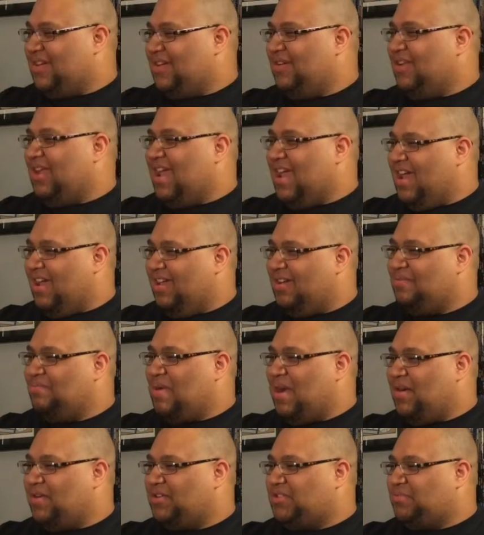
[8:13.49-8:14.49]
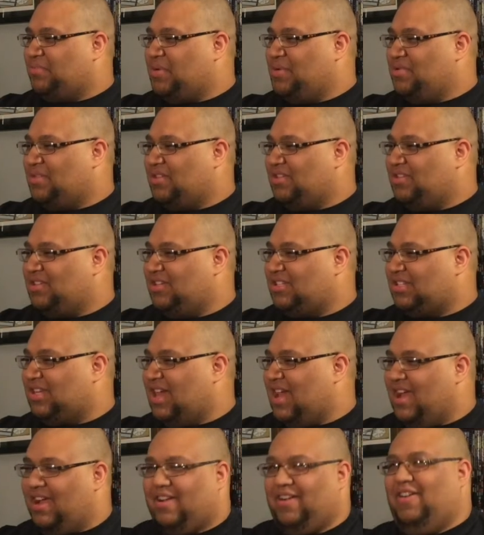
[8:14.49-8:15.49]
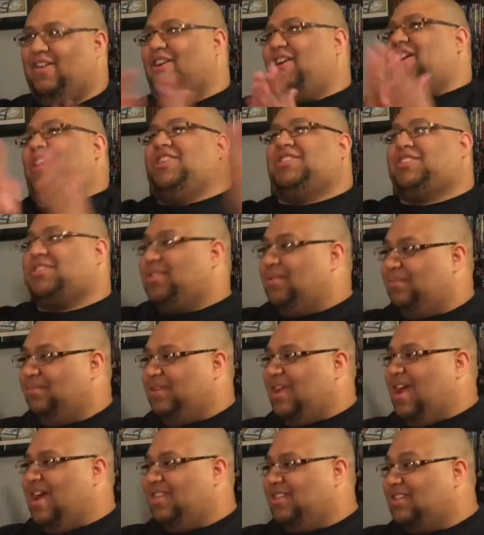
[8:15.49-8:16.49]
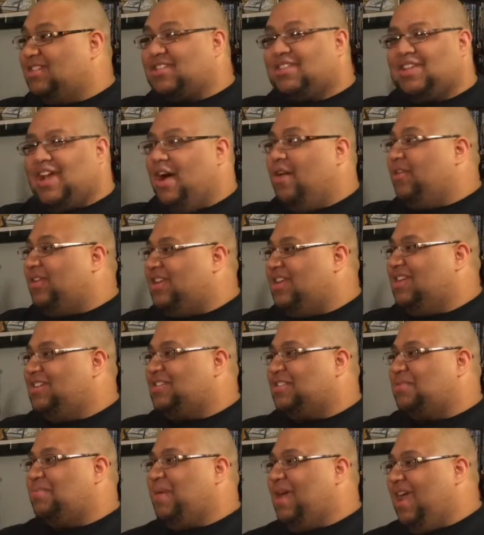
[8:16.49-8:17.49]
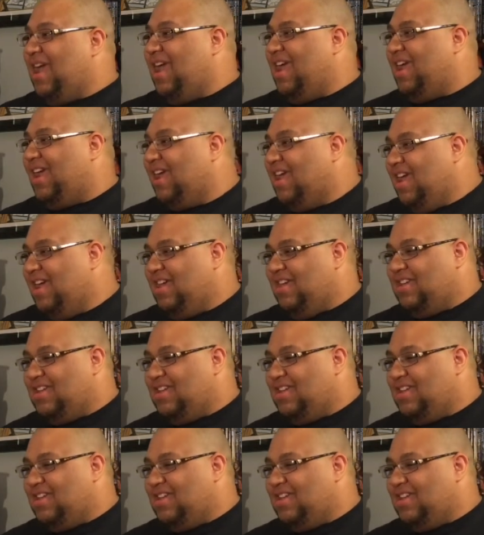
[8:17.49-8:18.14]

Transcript: So yeah, and Powers Boothe is just like, awesome! Yeah, this is how it needs to be.